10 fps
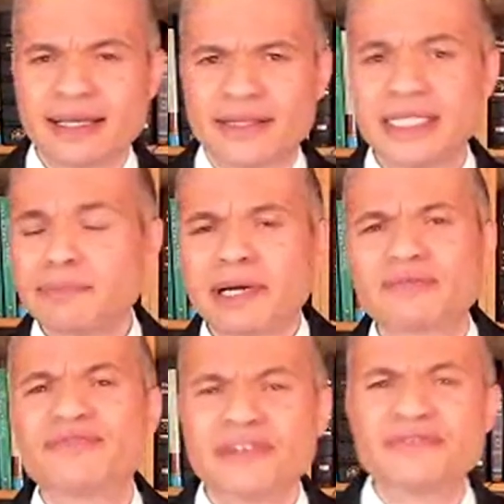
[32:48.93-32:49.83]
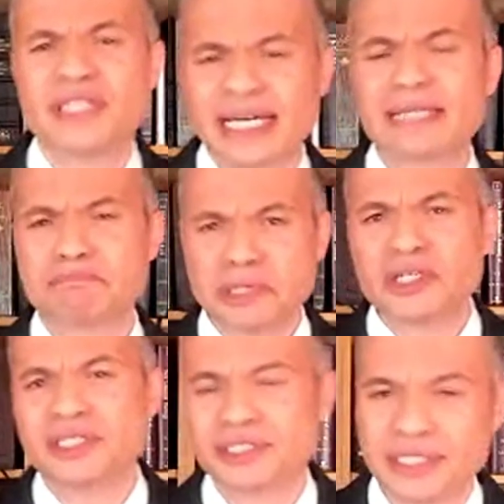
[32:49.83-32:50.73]
That's about 58
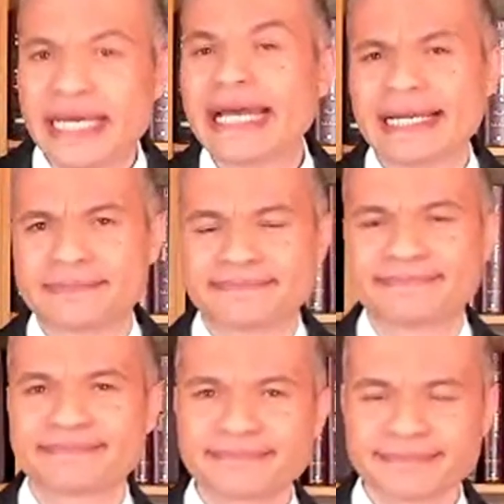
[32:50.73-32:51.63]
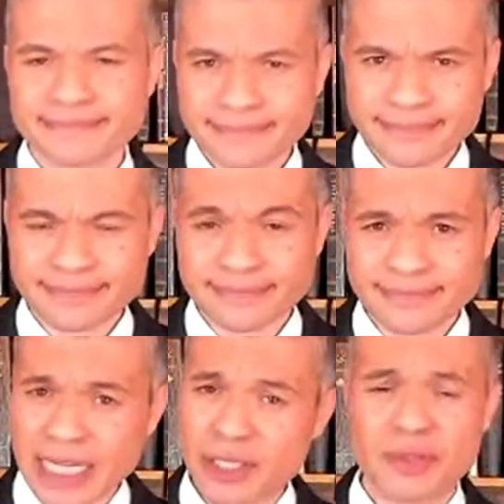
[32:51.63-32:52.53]
murders a day.
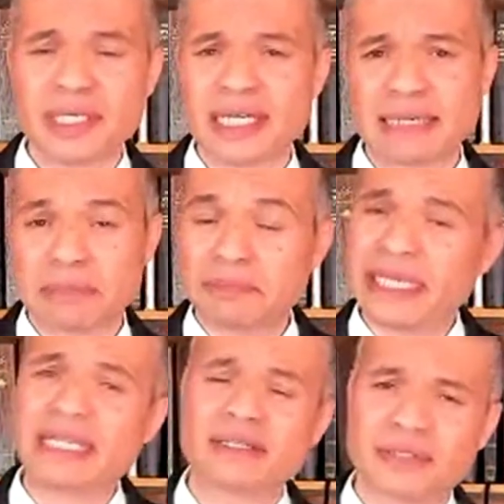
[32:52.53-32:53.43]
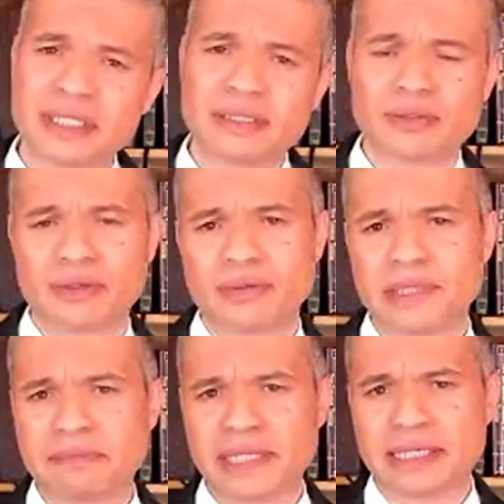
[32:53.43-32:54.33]
Now, you and I may be ignorant or
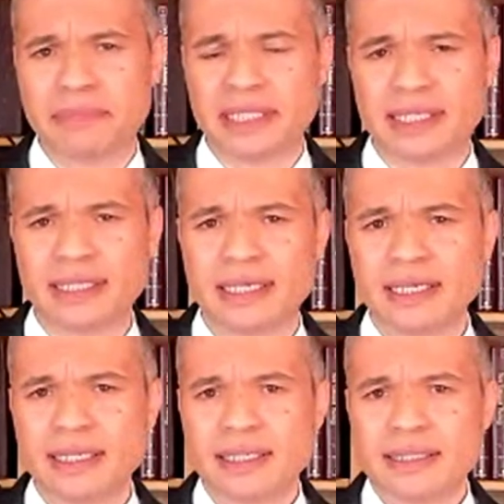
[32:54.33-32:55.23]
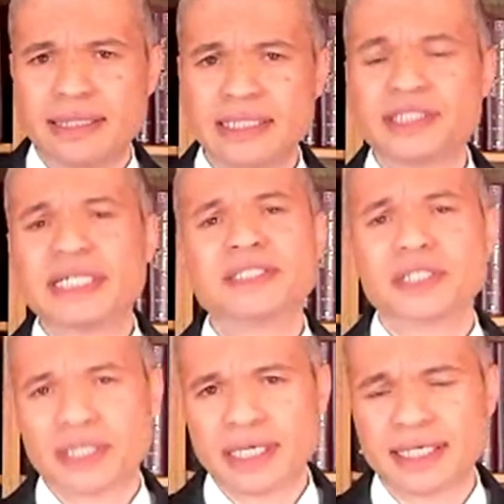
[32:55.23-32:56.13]
we may be
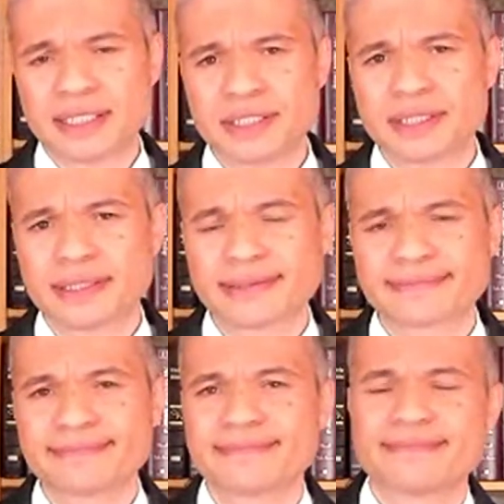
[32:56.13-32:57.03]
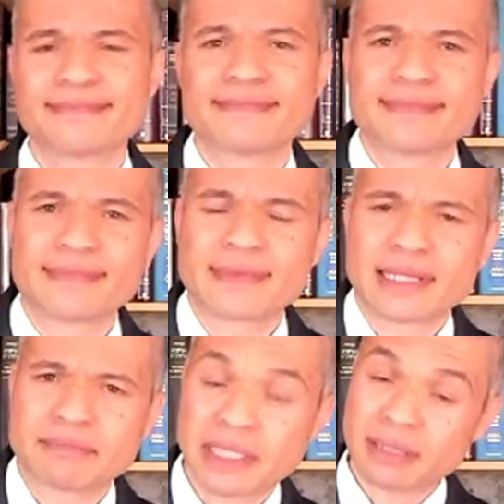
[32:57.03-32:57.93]
desensitized,
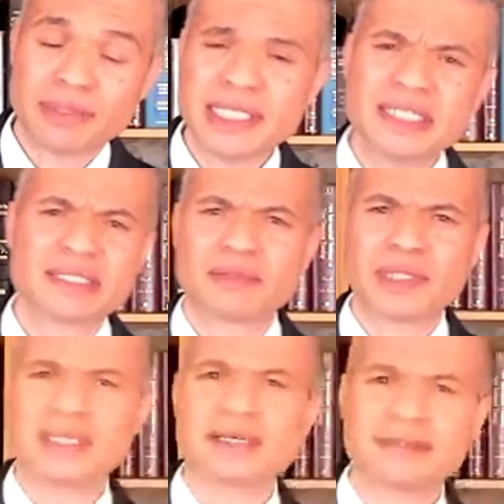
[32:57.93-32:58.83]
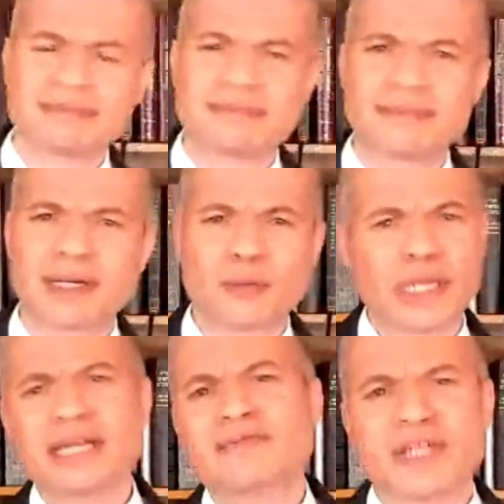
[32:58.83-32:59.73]
but the reason we're not
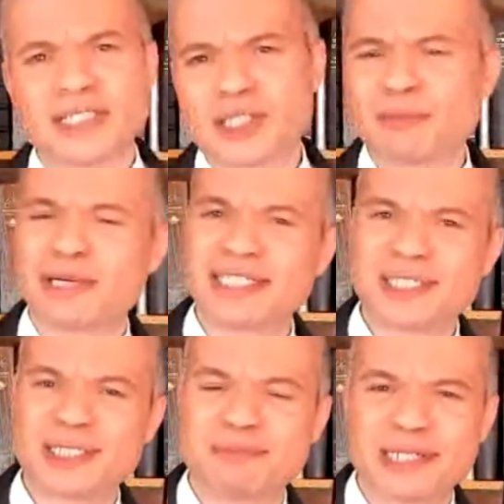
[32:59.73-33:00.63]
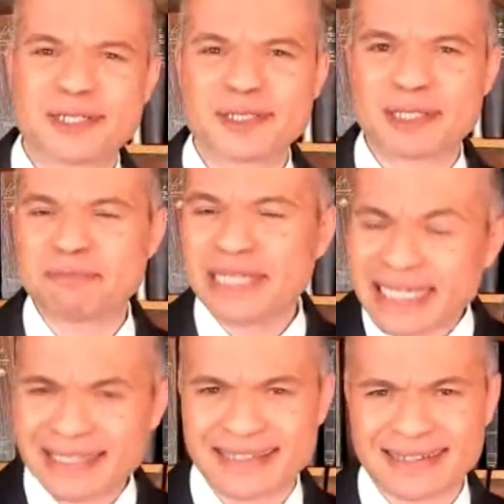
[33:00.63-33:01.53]
aware of that so much is because the
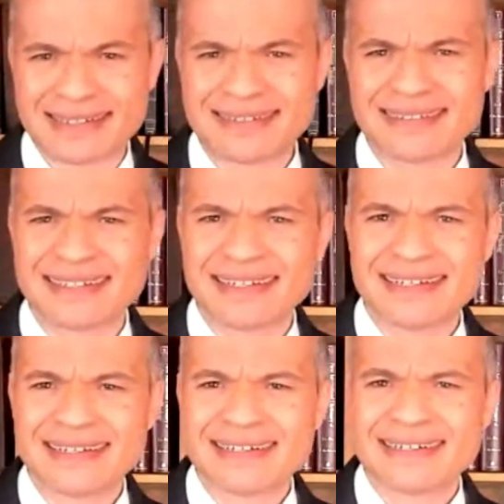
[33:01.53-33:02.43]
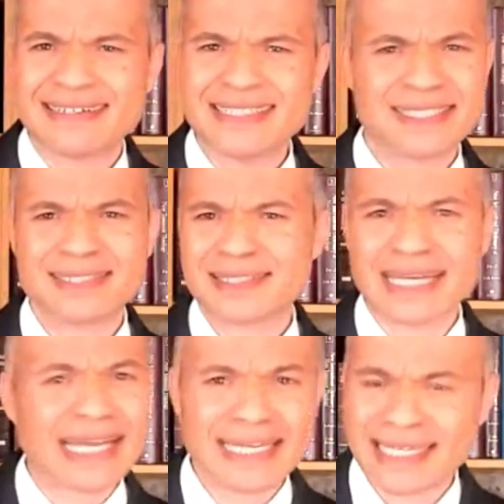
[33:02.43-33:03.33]
media isn't
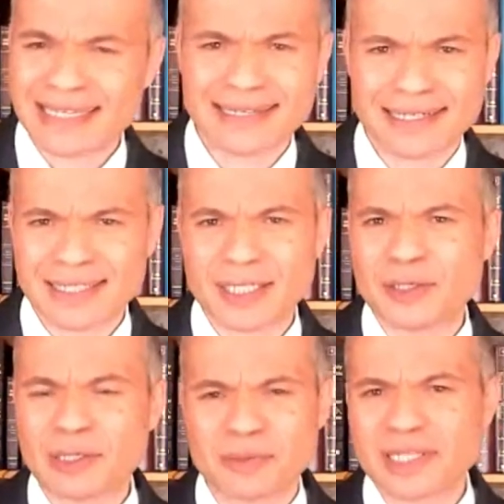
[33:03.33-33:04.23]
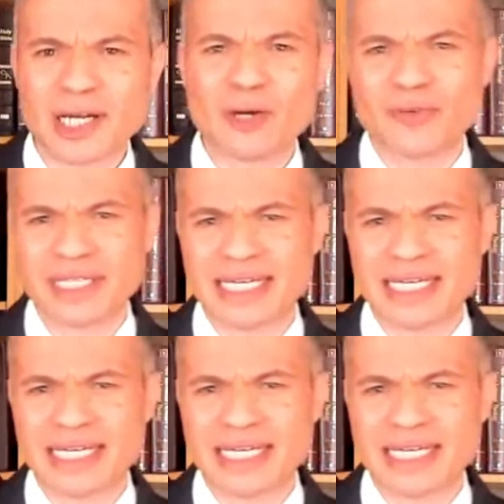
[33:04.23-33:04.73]
daily, like they're doing with COVID